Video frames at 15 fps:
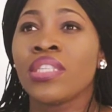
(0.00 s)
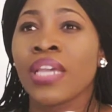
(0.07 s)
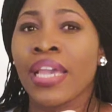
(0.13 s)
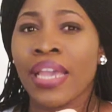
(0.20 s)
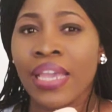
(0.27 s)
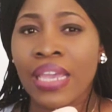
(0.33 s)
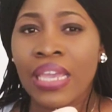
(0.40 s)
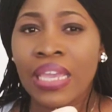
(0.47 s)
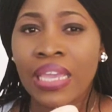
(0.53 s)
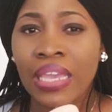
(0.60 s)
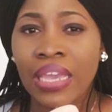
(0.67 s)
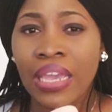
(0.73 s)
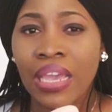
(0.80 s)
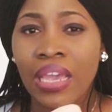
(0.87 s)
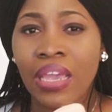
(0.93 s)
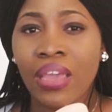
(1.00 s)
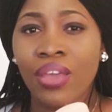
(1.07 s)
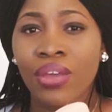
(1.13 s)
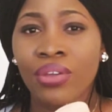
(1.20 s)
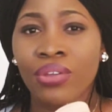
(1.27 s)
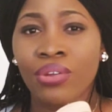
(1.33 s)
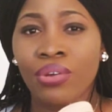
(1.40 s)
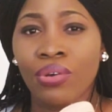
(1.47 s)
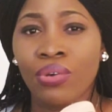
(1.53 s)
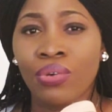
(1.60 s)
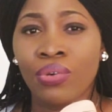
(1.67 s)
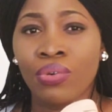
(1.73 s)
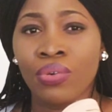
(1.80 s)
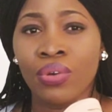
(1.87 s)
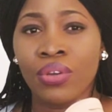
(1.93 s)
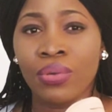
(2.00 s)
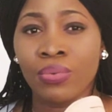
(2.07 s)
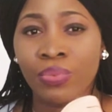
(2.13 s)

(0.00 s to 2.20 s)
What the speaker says: day, or